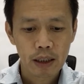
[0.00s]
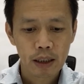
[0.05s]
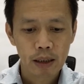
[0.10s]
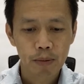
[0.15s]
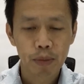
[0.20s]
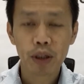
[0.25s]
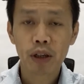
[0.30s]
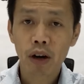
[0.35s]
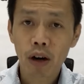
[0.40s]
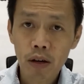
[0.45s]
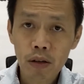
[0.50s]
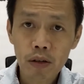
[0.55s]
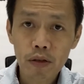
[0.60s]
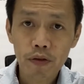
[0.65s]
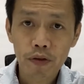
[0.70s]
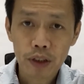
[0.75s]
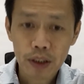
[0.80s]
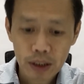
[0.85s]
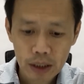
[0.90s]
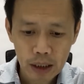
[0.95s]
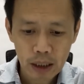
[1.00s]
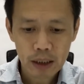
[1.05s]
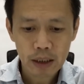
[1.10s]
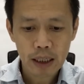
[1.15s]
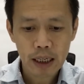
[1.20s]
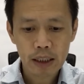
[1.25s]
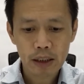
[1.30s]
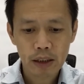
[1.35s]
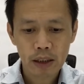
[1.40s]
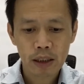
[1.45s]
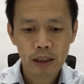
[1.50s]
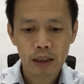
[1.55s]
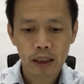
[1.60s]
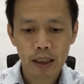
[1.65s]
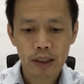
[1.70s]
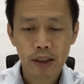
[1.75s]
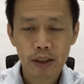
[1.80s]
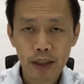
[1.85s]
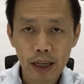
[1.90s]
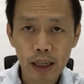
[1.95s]
Beyond facilitating a
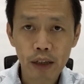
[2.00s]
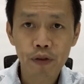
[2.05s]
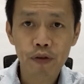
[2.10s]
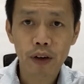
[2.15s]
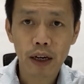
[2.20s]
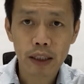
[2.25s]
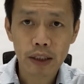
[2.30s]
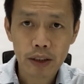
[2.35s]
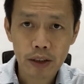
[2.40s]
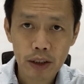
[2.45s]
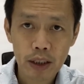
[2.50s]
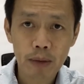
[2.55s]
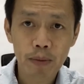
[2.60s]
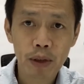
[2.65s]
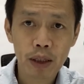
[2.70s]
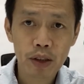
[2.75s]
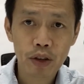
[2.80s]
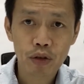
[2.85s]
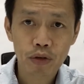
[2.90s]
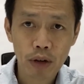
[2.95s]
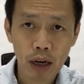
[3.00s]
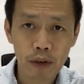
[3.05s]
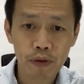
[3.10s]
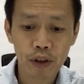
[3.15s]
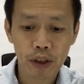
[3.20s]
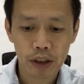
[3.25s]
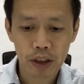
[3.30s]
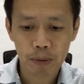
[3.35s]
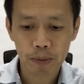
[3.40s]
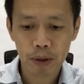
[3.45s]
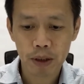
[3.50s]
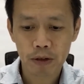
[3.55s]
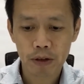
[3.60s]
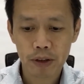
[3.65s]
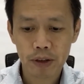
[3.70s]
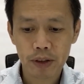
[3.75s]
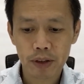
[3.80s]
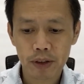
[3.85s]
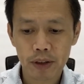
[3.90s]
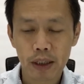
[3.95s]
safe and seamless travel
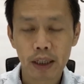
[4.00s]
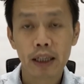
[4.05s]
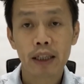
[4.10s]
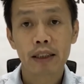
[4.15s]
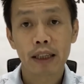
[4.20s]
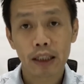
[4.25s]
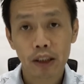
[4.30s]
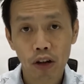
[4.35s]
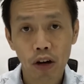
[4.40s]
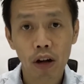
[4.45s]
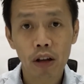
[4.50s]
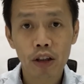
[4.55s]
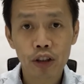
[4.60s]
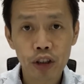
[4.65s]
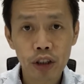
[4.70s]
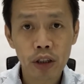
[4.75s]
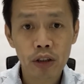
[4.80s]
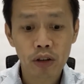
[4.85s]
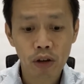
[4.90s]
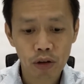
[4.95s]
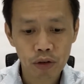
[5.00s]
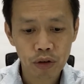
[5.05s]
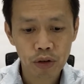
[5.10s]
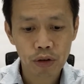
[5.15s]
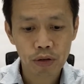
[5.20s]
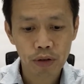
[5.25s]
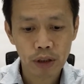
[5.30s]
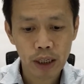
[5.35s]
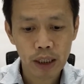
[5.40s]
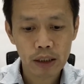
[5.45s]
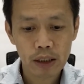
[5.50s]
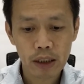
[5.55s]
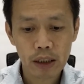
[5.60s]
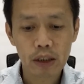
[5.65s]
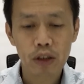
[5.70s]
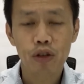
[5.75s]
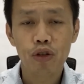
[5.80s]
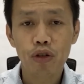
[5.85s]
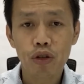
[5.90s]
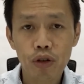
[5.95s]
experience, technology is also
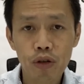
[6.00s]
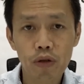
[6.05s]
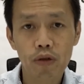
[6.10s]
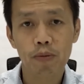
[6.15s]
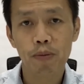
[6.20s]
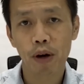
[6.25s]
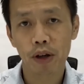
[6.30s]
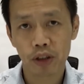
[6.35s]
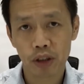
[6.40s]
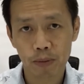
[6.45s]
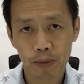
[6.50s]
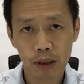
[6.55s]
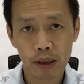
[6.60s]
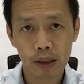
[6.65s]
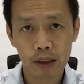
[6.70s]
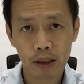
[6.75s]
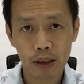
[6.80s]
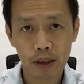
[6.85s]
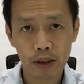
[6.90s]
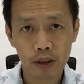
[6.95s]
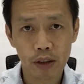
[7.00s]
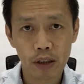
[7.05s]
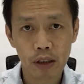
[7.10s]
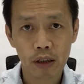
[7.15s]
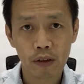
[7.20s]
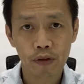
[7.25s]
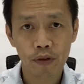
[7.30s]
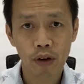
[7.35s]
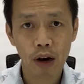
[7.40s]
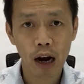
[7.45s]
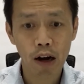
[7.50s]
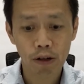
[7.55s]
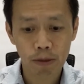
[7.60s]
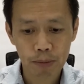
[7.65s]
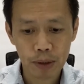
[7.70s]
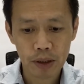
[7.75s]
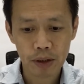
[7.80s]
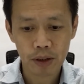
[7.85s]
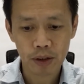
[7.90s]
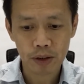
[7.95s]
creating new possibilities for our
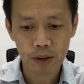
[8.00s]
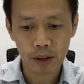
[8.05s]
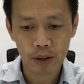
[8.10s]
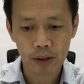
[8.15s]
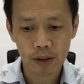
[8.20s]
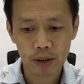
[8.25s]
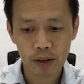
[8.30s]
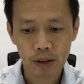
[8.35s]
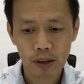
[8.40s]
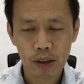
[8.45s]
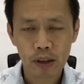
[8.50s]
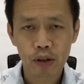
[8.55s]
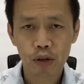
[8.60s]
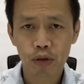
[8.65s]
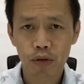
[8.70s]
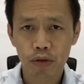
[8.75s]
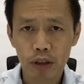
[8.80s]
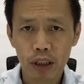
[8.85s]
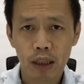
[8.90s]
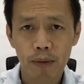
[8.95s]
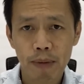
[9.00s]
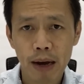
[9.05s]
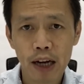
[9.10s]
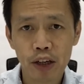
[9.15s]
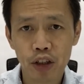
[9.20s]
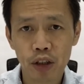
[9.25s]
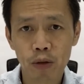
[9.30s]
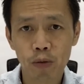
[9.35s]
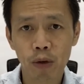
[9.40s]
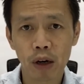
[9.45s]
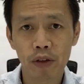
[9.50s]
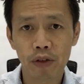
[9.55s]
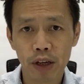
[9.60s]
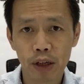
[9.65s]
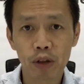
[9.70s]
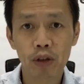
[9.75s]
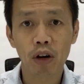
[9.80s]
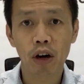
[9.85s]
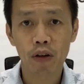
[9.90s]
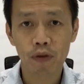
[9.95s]
businesses to reimagine what they
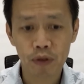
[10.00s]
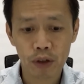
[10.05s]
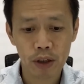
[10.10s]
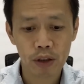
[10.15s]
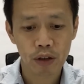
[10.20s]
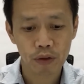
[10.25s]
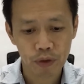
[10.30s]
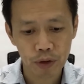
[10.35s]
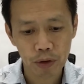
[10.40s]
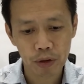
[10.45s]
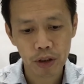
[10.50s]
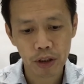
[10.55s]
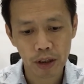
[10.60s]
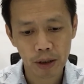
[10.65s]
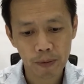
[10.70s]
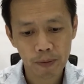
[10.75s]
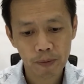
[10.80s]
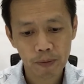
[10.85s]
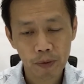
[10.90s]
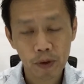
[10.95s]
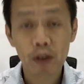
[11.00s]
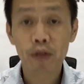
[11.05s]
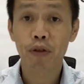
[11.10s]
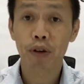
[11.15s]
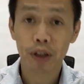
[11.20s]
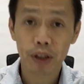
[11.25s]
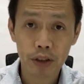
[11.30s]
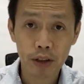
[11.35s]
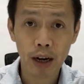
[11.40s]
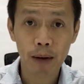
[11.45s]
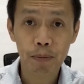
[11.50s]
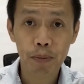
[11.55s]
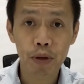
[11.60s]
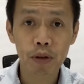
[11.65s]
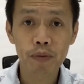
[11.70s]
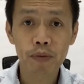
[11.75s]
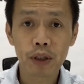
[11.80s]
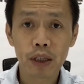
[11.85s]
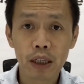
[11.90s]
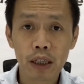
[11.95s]
could offer in the future. For
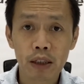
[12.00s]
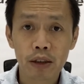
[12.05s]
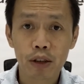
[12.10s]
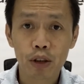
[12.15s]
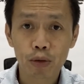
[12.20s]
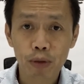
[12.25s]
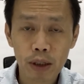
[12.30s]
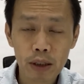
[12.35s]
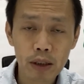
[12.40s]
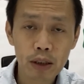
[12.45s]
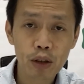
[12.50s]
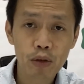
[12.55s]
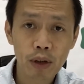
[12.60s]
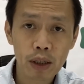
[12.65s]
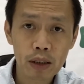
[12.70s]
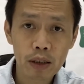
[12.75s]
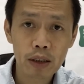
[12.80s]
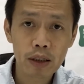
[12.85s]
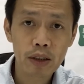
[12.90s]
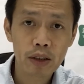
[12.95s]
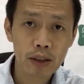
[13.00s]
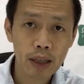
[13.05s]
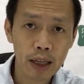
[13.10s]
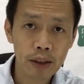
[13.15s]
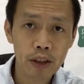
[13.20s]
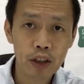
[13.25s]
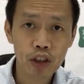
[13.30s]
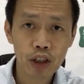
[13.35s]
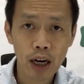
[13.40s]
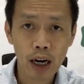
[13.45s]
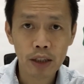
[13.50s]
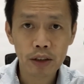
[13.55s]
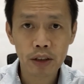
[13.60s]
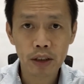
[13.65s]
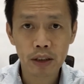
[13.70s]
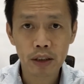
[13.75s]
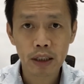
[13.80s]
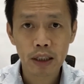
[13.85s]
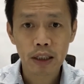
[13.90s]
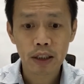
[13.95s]
example, the 2020 Standard
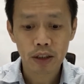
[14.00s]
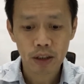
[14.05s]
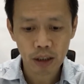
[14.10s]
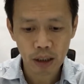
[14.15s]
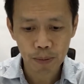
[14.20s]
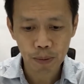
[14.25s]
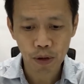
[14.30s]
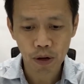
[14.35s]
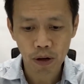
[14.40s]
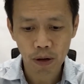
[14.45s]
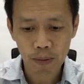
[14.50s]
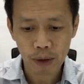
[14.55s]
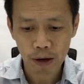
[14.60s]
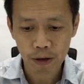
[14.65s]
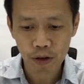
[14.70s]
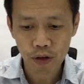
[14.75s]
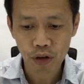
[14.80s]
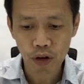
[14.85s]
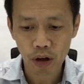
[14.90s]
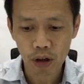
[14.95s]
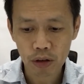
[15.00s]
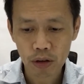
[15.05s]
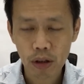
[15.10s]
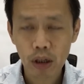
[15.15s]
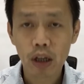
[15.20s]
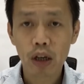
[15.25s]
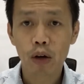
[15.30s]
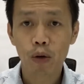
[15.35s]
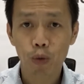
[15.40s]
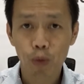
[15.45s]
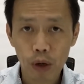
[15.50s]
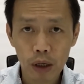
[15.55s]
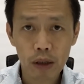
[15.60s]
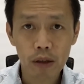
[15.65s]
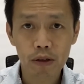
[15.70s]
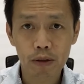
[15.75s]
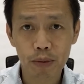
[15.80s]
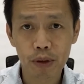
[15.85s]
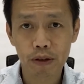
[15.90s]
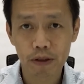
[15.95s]
Chartered Singapore Marathon
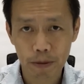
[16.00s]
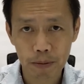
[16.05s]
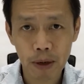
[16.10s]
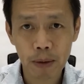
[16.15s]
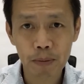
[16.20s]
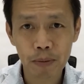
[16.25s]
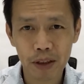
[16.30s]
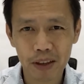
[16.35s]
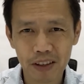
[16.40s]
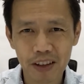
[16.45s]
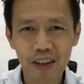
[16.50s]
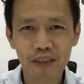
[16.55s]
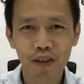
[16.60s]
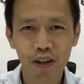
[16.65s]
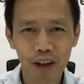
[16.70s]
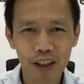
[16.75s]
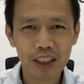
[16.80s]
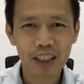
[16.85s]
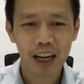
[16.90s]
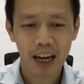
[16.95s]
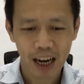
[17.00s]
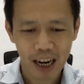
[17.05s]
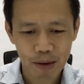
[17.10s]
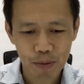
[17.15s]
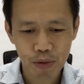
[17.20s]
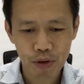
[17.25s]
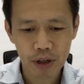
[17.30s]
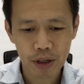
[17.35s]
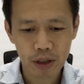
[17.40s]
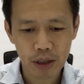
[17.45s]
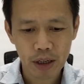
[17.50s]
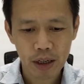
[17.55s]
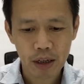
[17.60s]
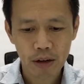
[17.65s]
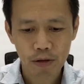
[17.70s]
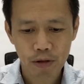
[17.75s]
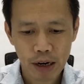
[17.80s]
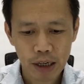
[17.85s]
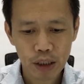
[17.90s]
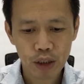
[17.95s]
will be remembered for its hybrid
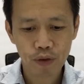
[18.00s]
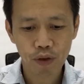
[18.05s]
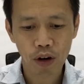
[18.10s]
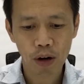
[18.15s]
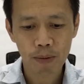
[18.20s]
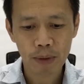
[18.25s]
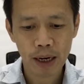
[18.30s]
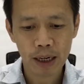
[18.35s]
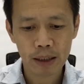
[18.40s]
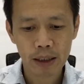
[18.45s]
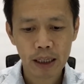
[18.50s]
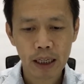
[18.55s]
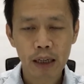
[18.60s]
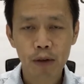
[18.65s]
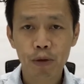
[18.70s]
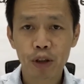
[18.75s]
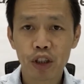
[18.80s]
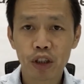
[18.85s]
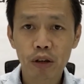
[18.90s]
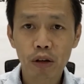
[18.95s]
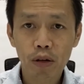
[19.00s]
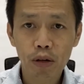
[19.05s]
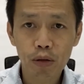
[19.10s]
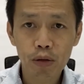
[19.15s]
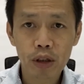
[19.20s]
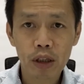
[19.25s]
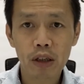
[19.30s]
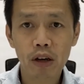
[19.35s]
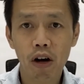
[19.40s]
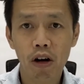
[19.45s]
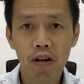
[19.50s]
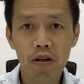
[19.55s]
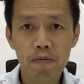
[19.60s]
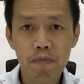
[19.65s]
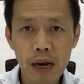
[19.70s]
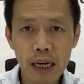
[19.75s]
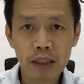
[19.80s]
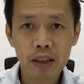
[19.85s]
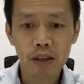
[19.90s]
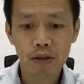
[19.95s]
race format, which included
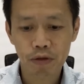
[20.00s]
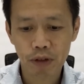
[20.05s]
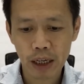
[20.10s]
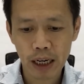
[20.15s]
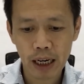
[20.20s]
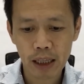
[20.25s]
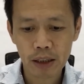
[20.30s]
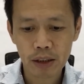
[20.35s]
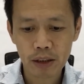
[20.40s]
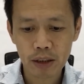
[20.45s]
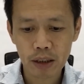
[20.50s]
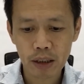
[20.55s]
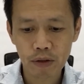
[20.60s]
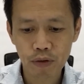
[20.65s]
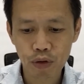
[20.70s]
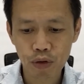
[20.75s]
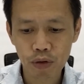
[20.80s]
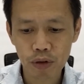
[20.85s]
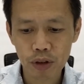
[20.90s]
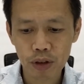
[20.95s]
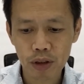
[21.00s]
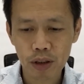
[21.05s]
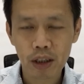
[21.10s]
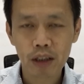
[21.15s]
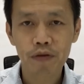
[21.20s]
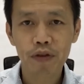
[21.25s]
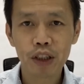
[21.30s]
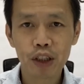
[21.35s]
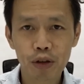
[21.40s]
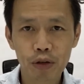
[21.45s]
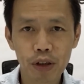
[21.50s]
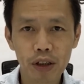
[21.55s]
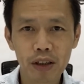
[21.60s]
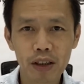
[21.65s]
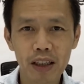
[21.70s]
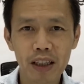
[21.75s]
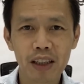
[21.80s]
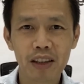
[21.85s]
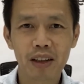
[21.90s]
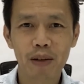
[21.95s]
augmented reality routes featuring
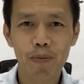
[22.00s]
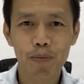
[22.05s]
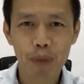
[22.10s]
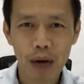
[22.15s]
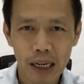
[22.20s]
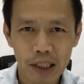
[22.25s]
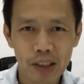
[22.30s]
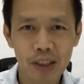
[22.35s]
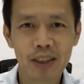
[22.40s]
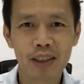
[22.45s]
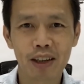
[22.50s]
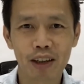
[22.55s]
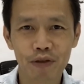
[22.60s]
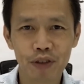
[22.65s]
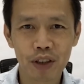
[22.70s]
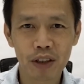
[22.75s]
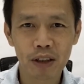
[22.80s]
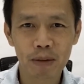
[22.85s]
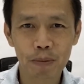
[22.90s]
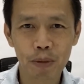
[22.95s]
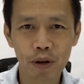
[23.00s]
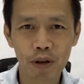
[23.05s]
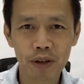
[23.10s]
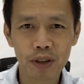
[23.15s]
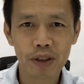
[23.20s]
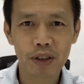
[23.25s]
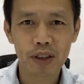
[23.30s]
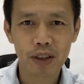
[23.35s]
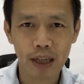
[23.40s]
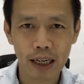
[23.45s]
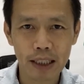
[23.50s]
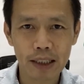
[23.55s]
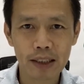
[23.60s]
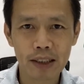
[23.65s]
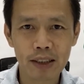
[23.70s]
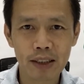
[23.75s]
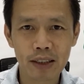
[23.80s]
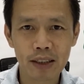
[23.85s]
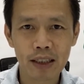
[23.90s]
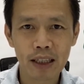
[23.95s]
the best of Singapore's
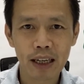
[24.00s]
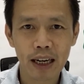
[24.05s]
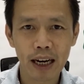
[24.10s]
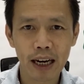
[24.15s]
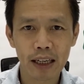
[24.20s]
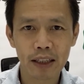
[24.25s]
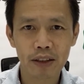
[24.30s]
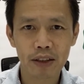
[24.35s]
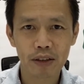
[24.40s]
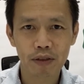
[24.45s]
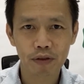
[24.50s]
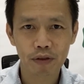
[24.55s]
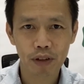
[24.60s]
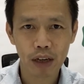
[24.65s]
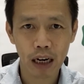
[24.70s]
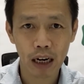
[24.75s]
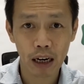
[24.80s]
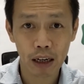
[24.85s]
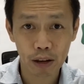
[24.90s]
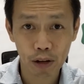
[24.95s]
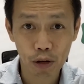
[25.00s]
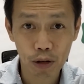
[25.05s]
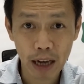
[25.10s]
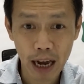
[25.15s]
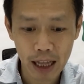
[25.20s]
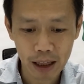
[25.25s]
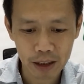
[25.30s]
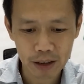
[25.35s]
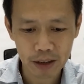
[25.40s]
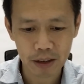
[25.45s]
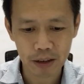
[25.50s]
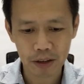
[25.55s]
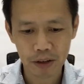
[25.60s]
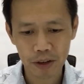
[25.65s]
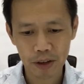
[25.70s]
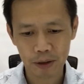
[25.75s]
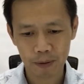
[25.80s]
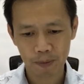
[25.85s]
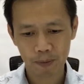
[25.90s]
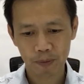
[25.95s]
sites and
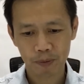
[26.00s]
localities.